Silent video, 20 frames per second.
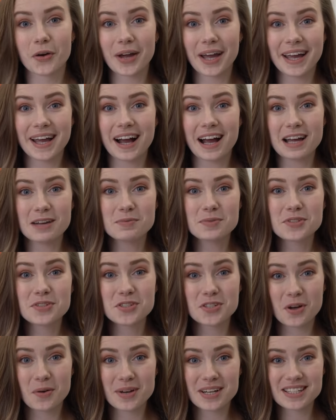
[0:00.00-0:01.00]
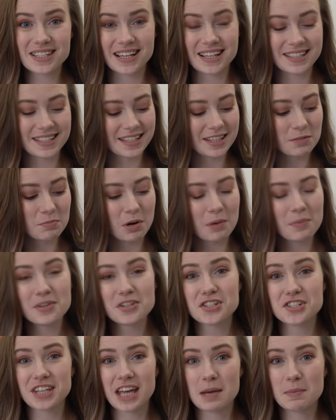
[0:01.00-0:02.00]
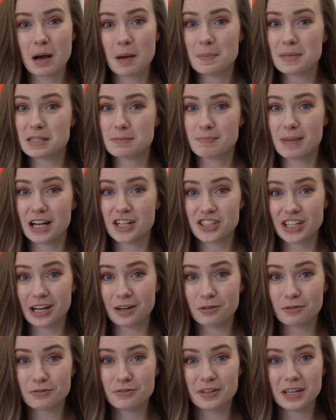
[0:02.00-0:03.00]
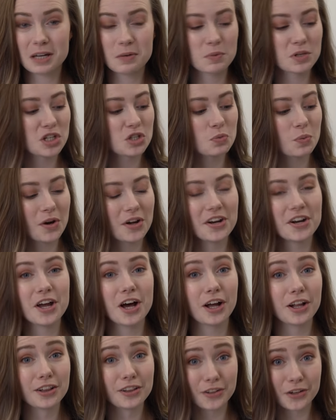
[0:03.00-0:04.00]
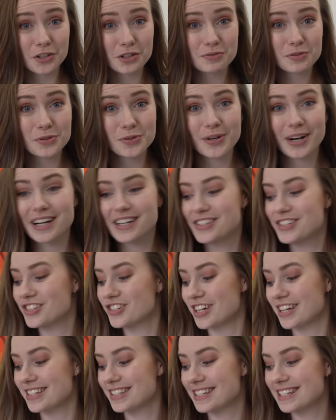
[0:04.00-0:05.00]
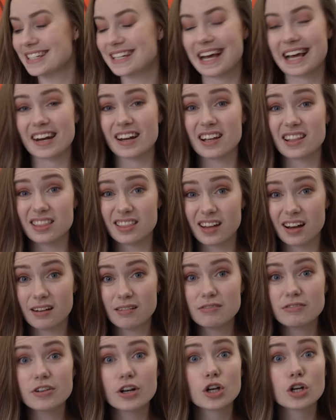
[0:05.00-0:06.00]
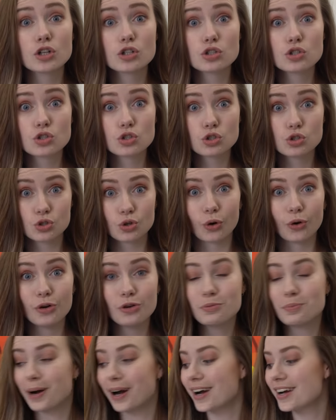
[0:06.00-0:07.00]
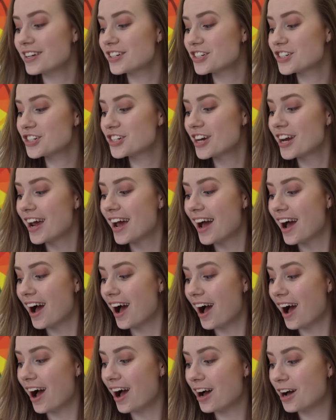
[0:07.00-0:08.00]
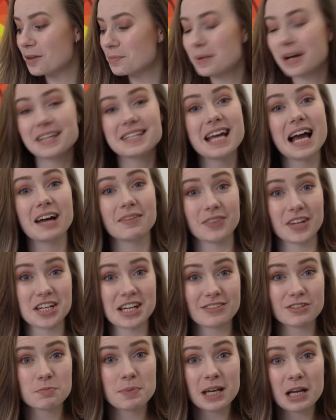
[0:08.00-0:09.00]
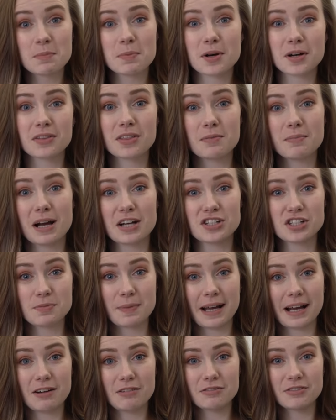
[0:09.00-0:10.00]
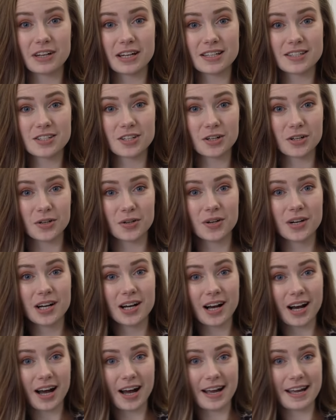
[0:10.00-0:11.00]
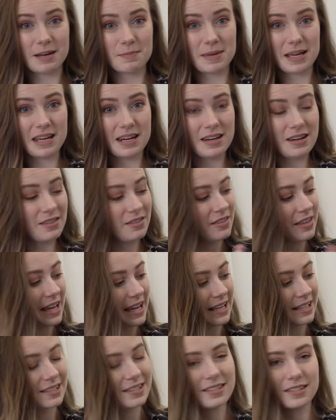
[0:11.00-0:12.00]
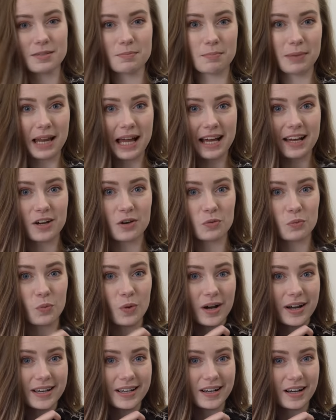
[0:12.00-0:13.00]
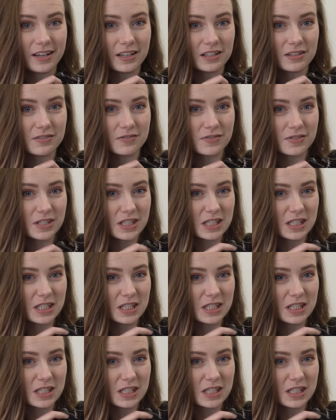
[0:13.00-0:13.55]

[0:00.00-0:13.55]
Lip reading: Okay, I am so excited. The prompt that just came up is match outfit, which is one a lot of you guys suggested and I love so much. And yeah, I'd have to pick a book that matches my outfit. So I am in this black and white kind of